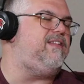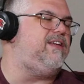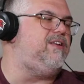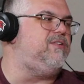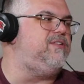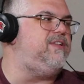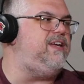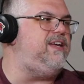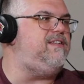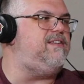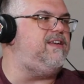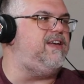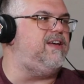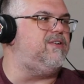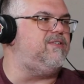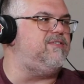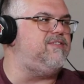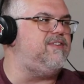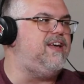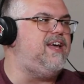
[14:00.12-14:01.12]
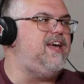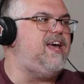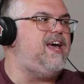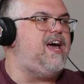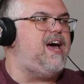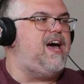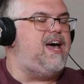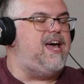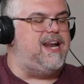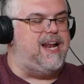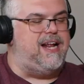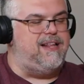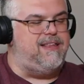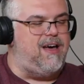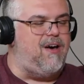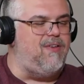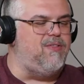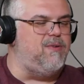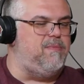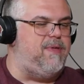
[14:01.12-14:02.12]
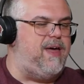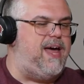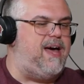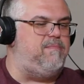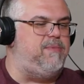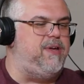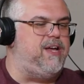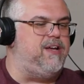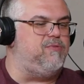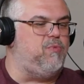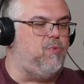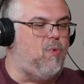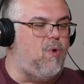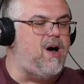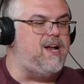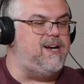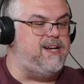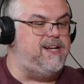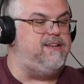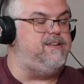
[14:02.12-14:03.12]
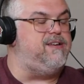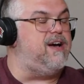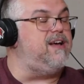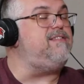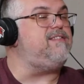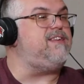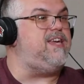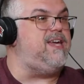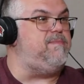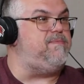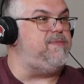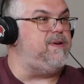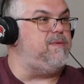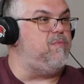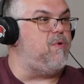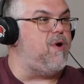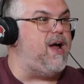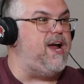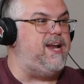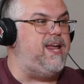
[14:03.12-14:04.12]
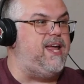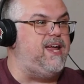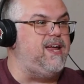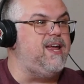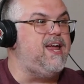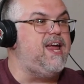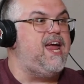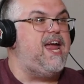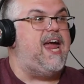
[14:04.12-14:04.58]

little details. And I tell them that because, one, it does keep them writing,